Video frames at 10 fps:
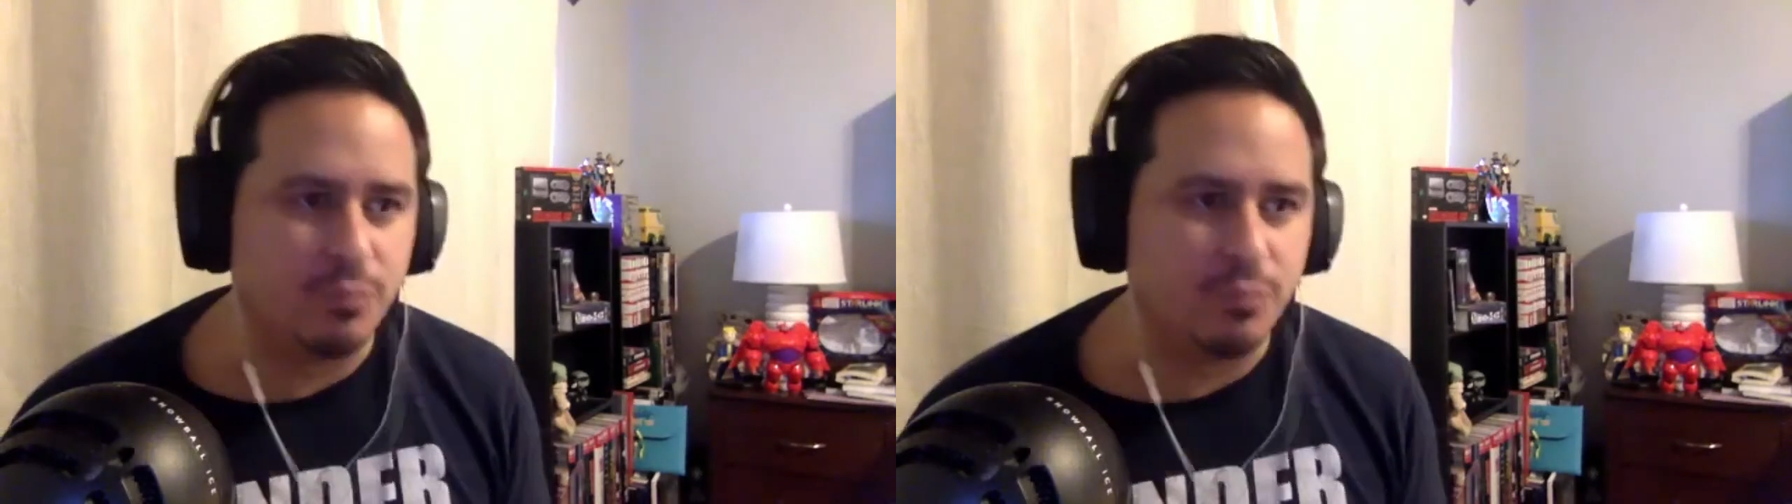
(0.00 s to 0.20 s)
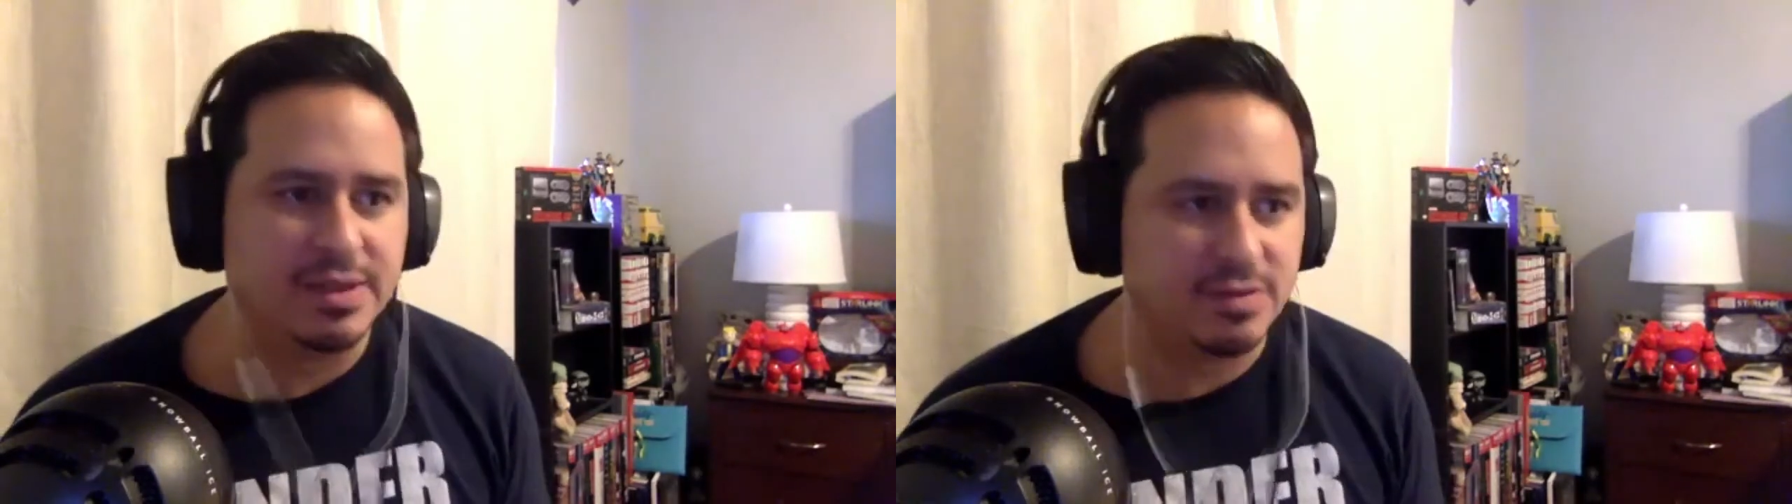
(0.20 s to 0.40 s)

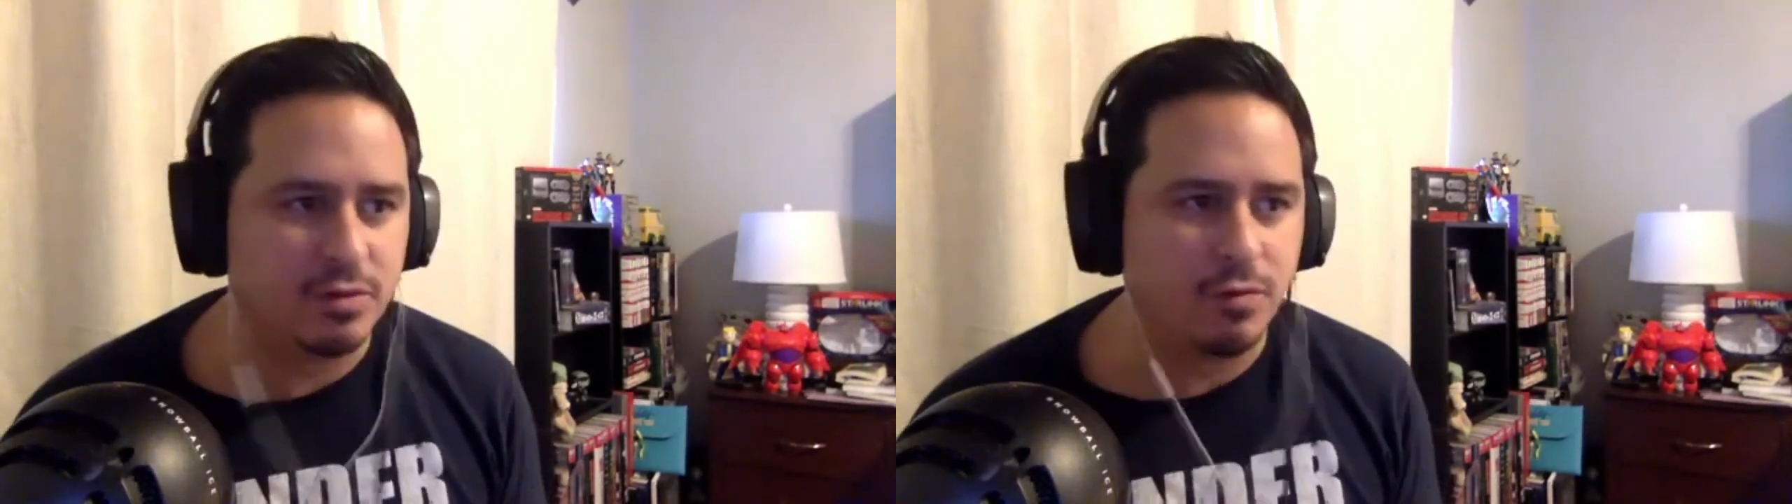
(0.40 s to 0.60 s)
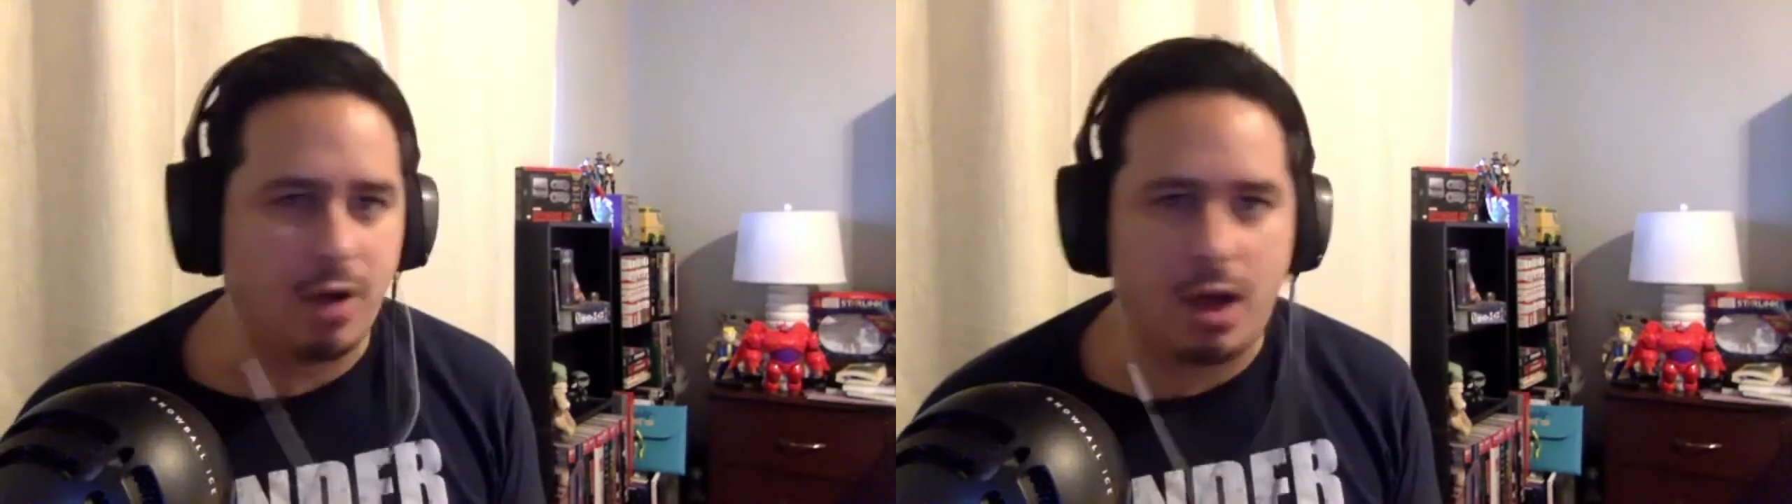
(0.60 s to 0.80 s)
believes in
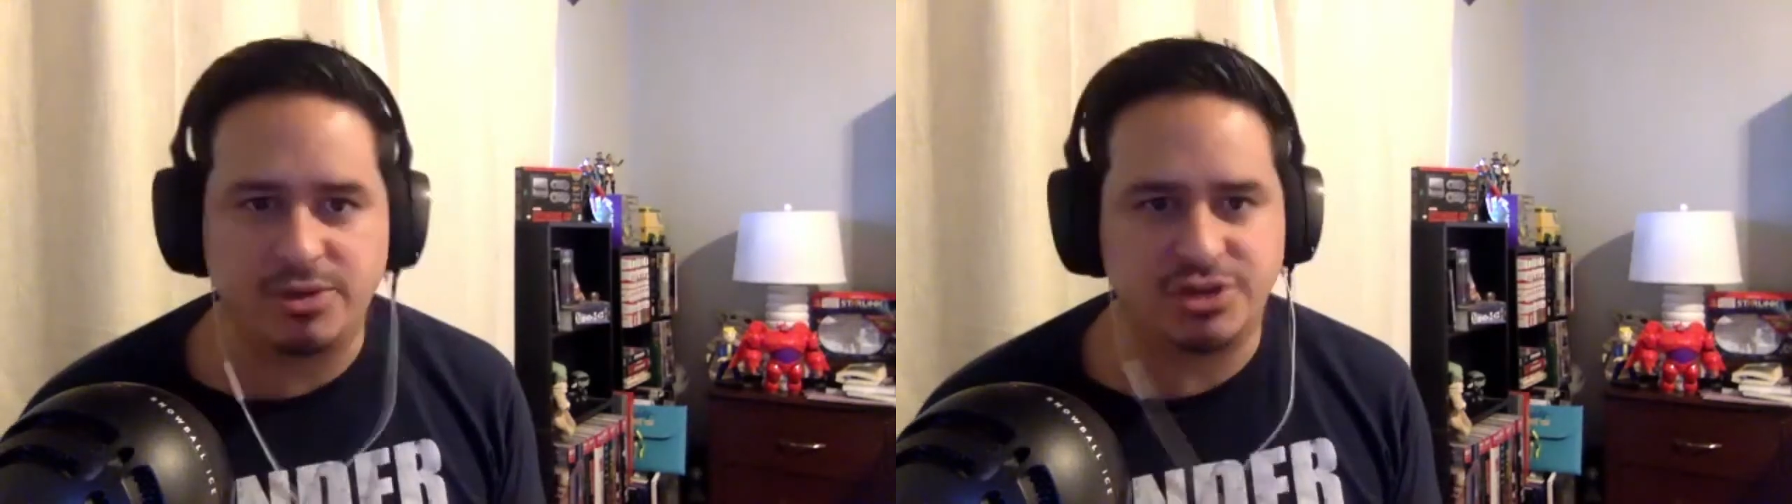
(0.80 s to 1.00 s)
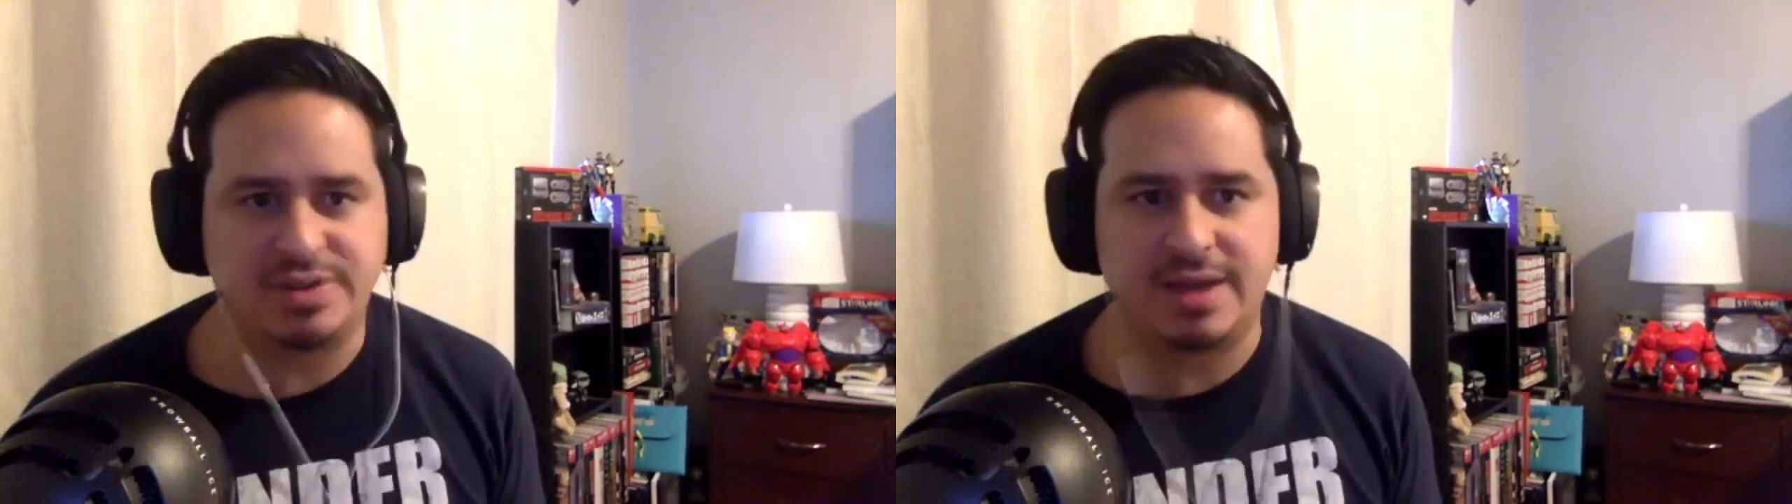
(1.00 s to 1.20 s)
GROM
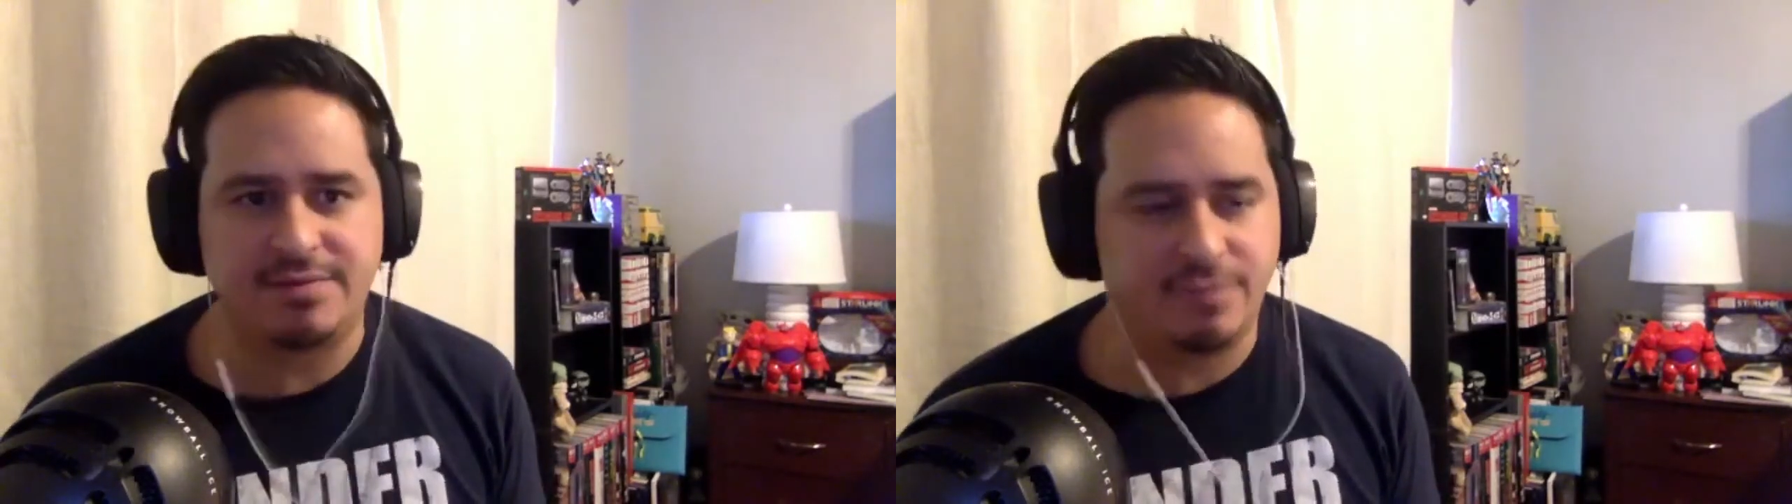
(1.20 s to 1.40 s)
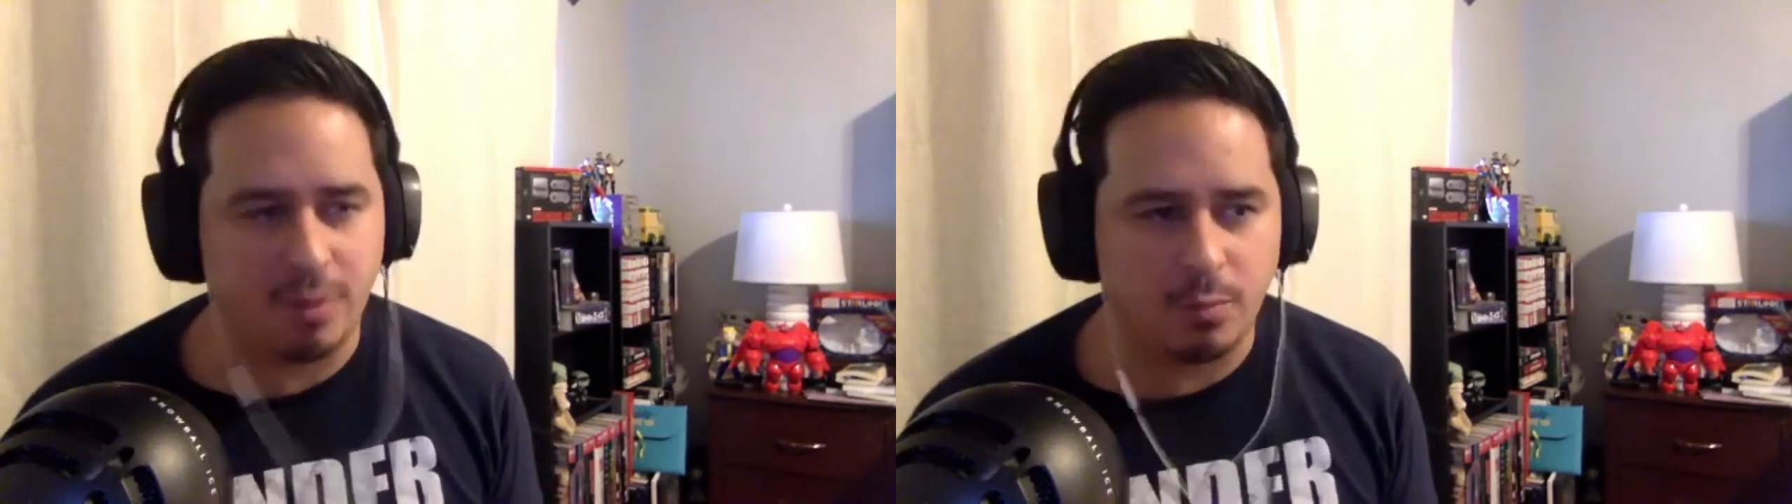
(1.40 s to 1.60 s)
and she's
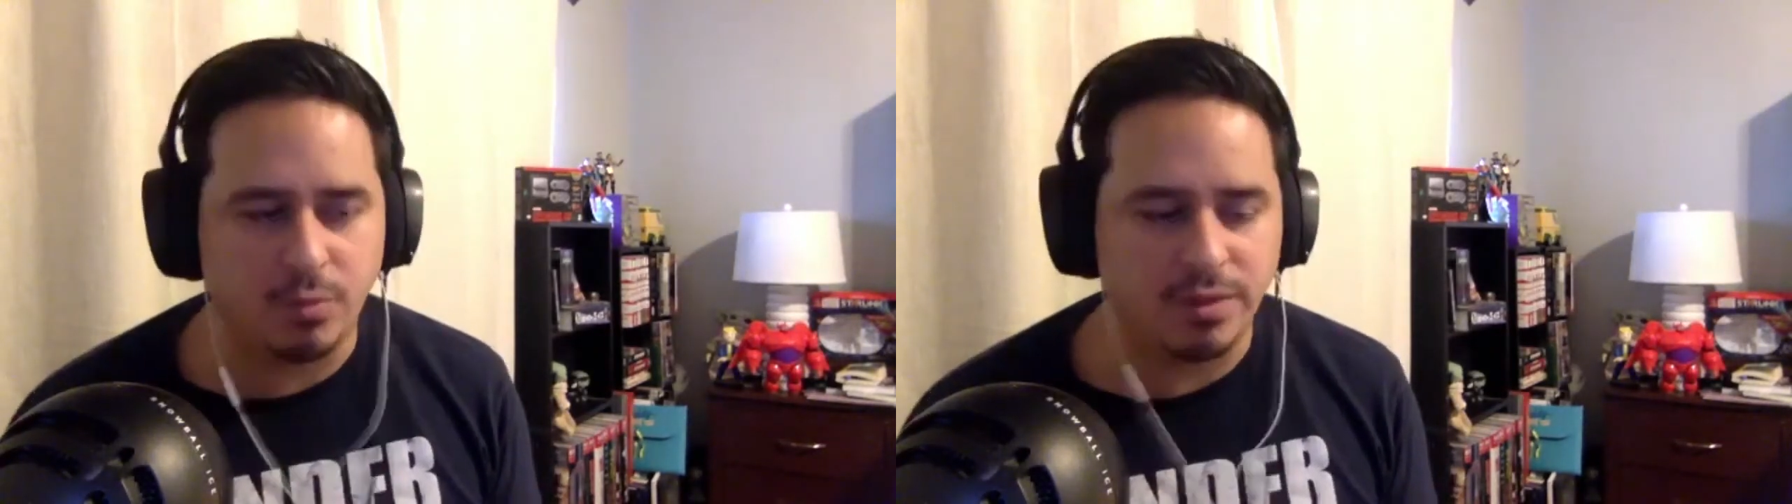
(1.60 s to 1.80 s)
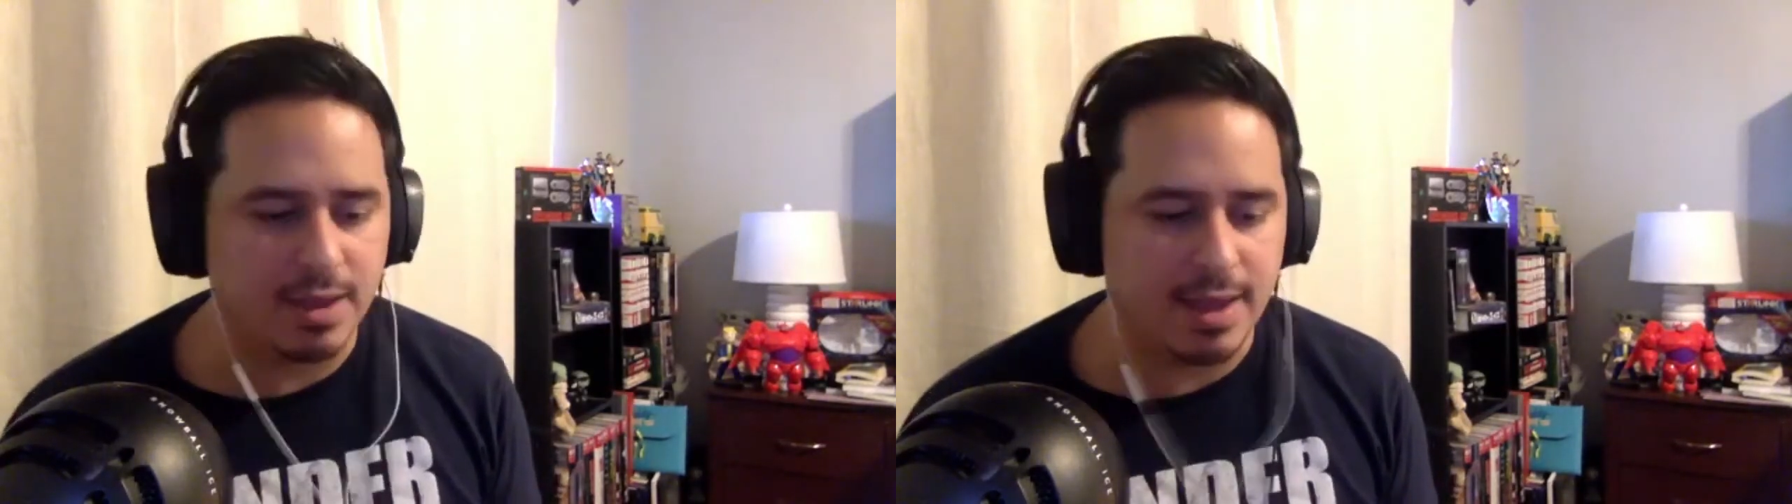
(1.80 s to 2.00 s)
having fun with it.